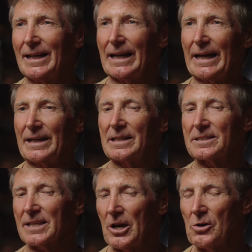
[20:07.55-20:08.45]
And
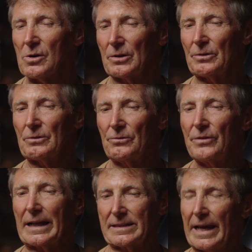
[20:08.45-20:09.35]
so
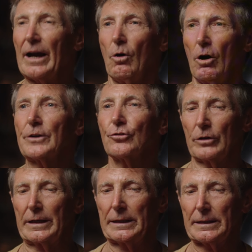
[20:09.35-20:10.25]
that's how I
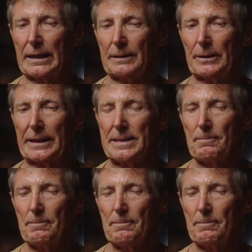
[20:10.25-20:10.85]
treat it. I mean,